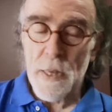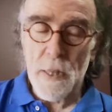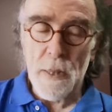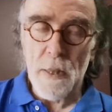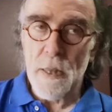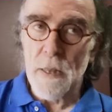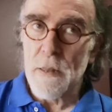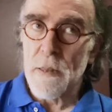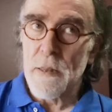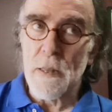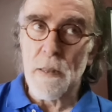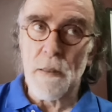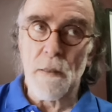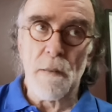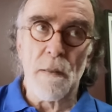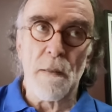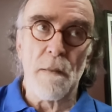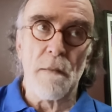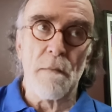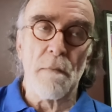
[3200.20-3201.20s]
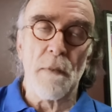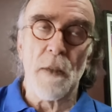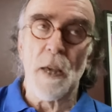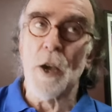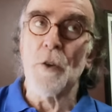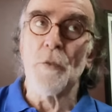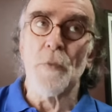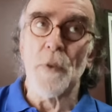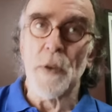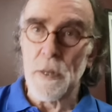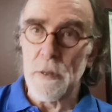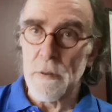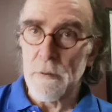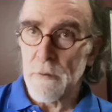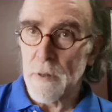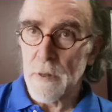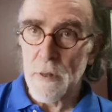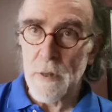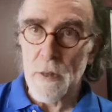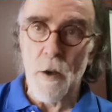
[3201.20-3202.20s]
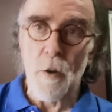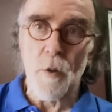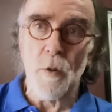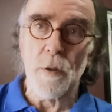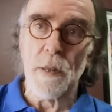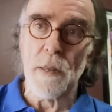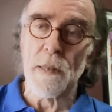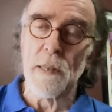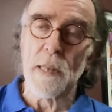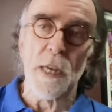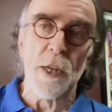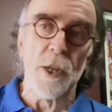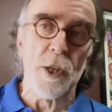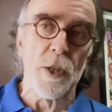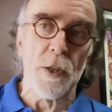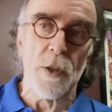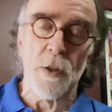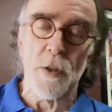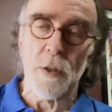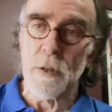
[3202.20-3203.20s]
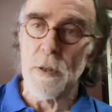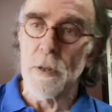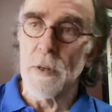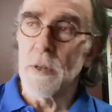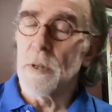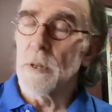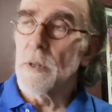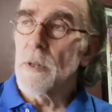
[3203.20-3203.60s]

said this since COVID and the whole discussion on